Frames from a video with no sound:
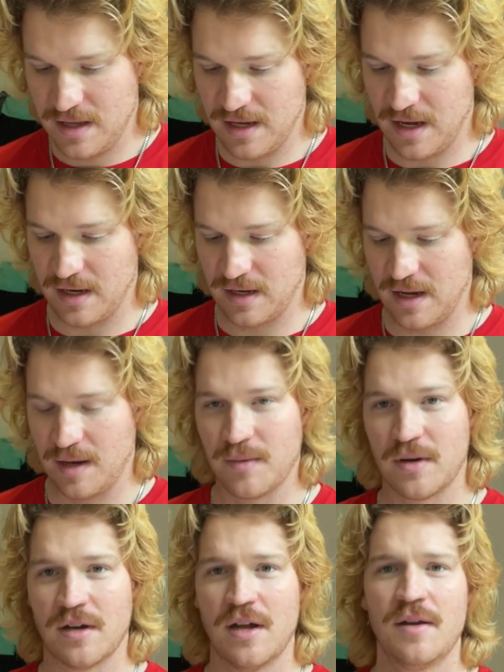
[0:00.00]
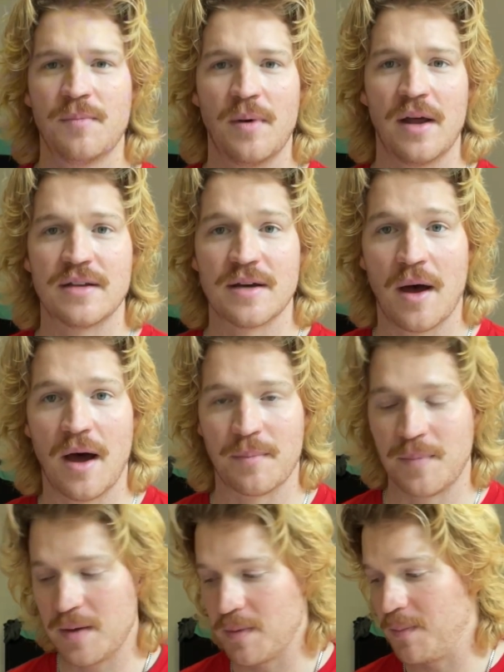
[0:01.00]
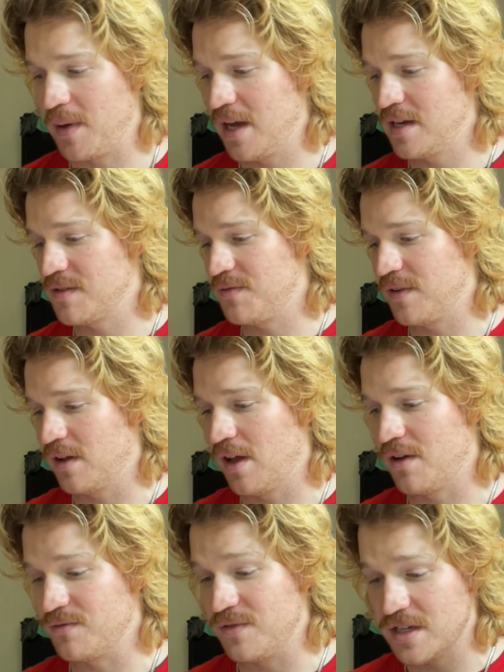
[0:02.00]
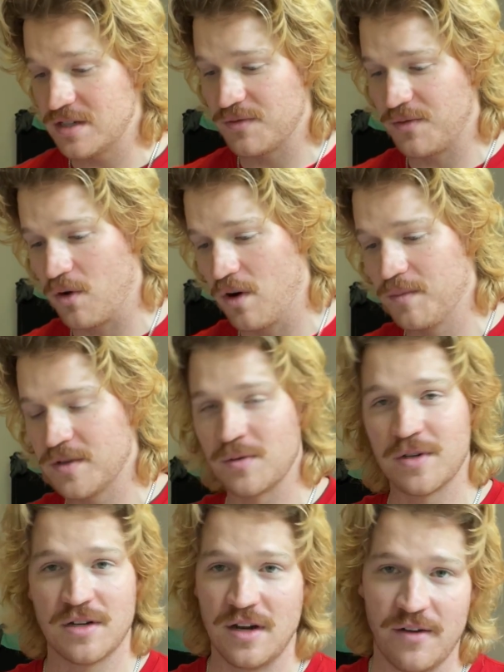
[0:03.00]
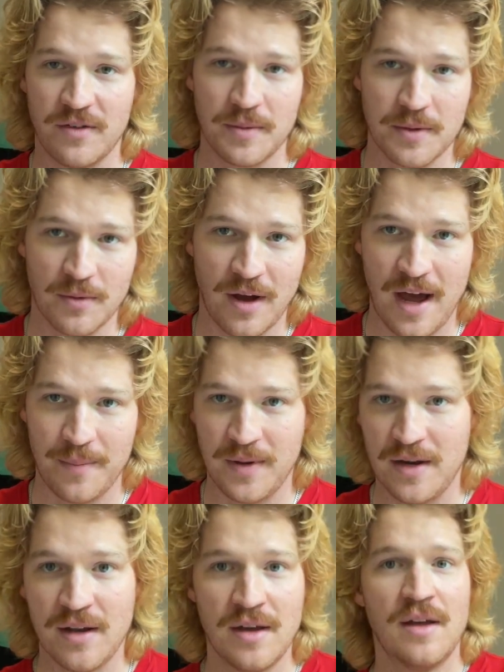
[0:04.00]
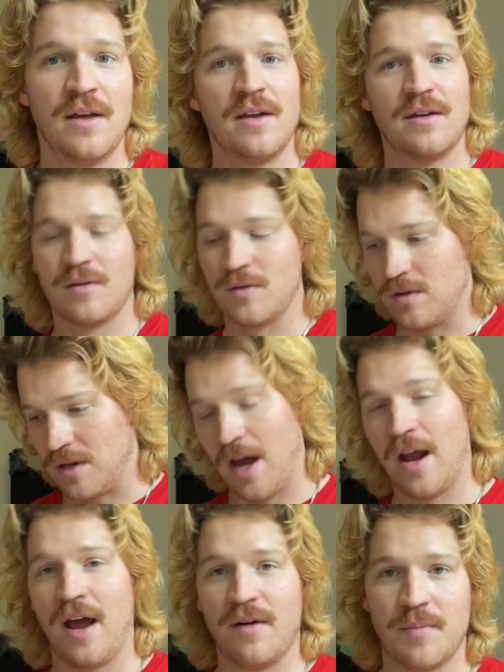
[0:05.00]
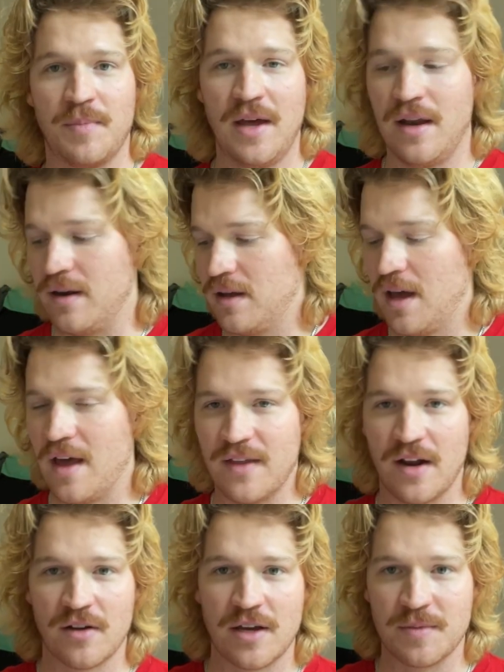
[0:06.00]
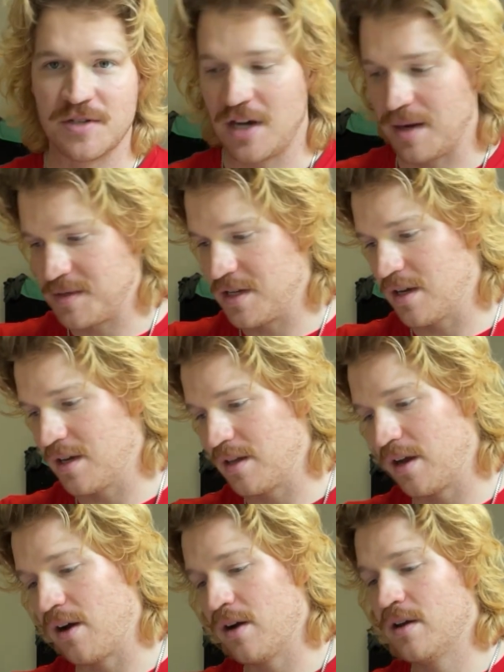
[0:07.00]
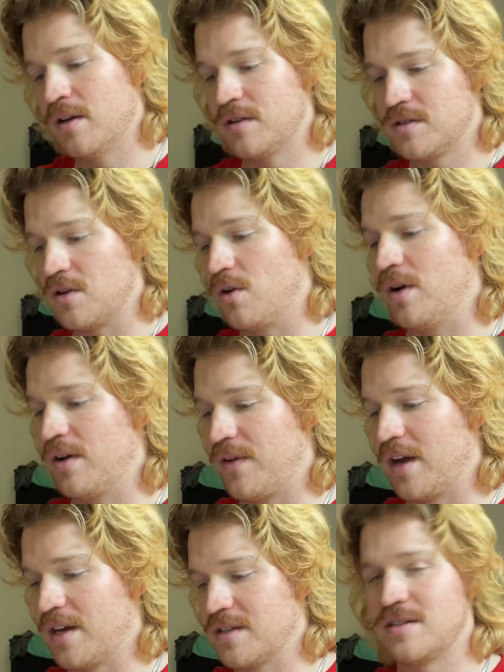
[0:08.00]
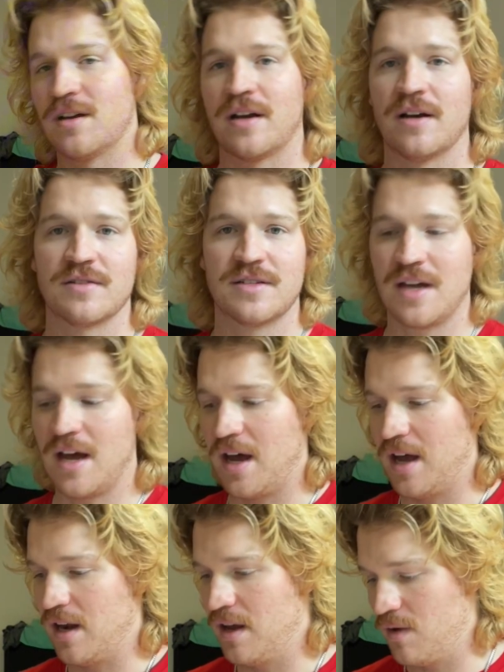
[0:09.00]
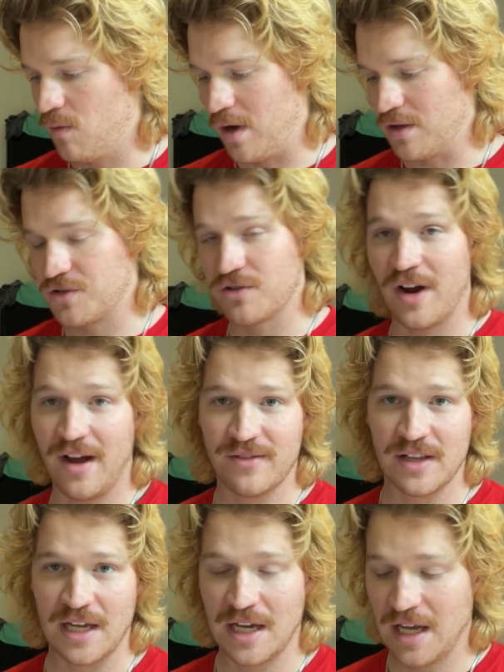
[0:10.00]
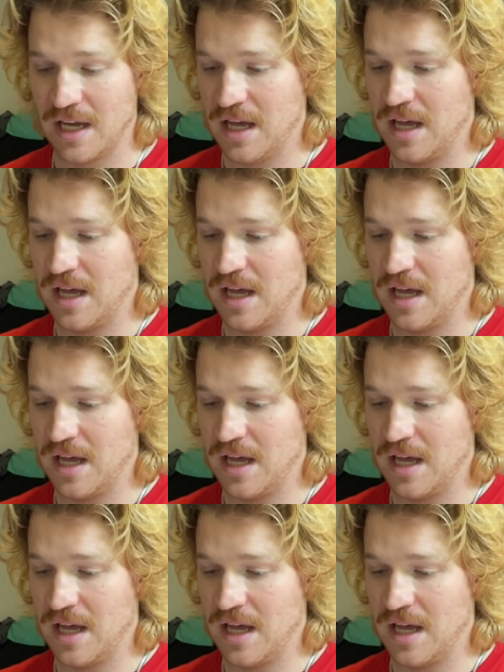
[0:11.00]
that came undone, but I keep a pen to fill out visa forms, which inevitably will happen. Gotta have a pen. And then I'll keep a chapstick in there. So if I get stuck outside while traveling,